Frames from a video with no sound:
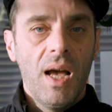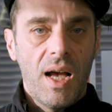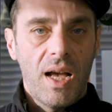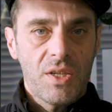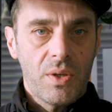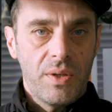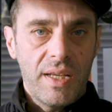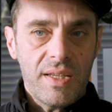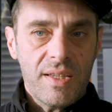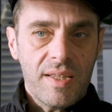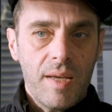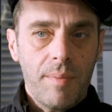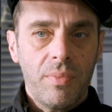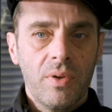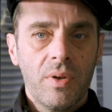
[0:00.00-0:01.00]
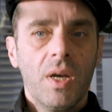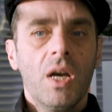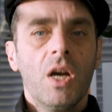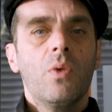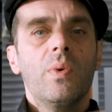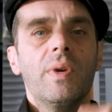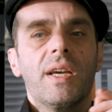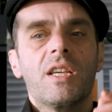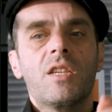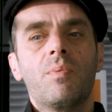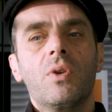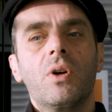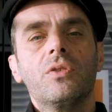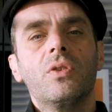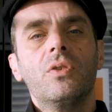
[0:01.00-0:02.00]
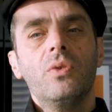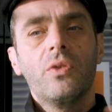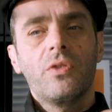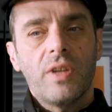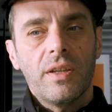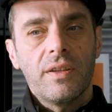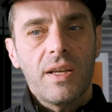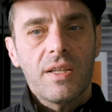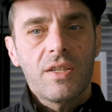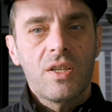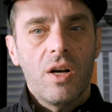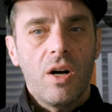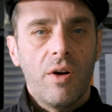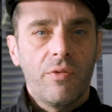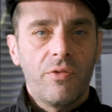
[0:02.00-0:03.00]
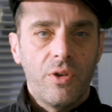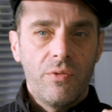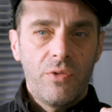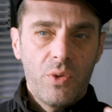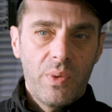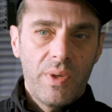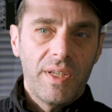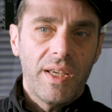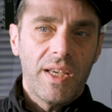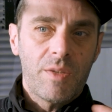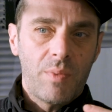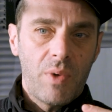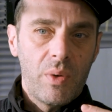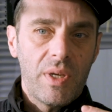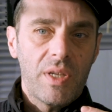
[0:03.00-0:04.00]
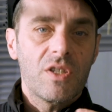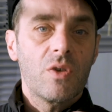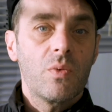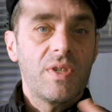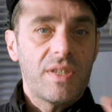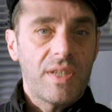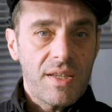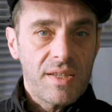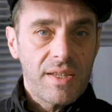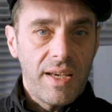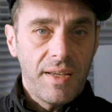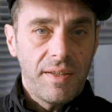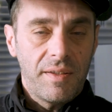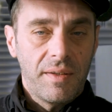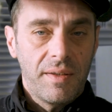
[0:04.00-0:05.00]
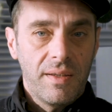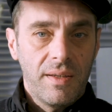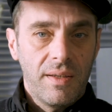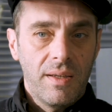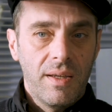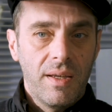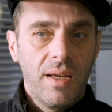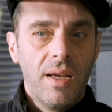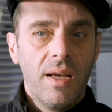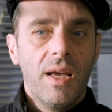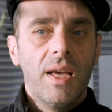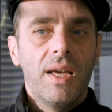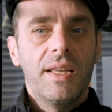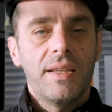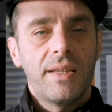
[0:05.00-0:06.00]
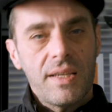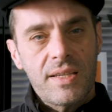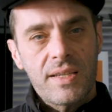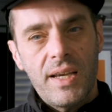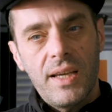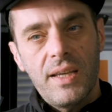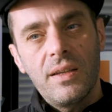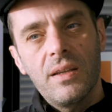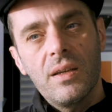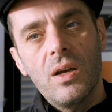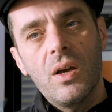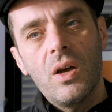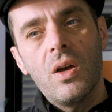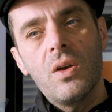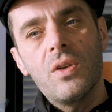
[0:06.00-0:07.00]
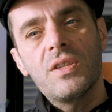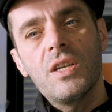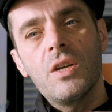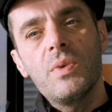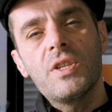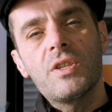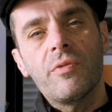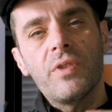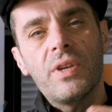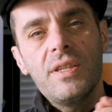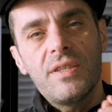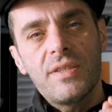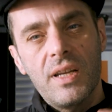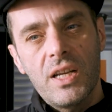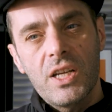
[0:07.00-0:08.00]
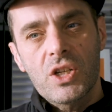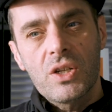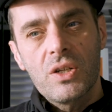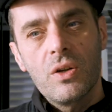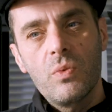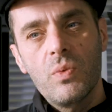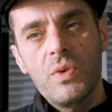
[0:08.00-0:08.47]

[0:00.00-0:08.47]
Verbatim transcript: As a next step, we explored new standards of the viewing experience with Cascade. In Cascade, a series of installations